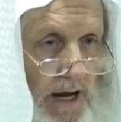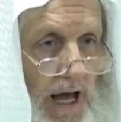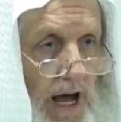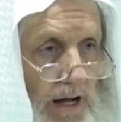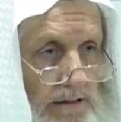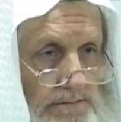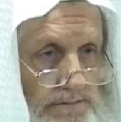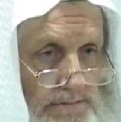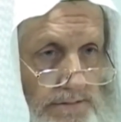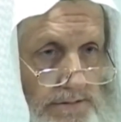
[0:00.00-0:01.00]
Halal.
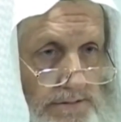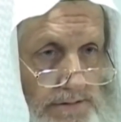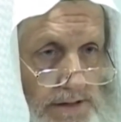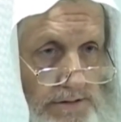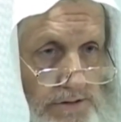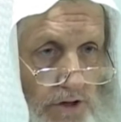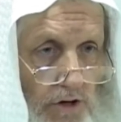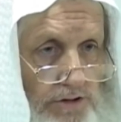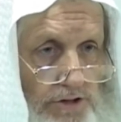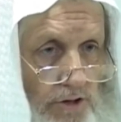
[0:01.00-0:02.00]
Yeah, as
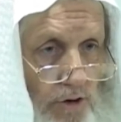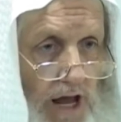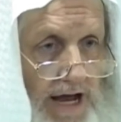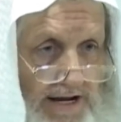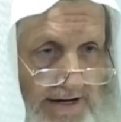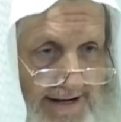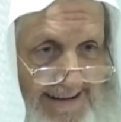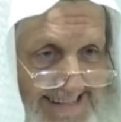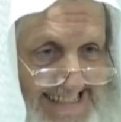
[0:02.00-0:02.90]
long as you don't light it.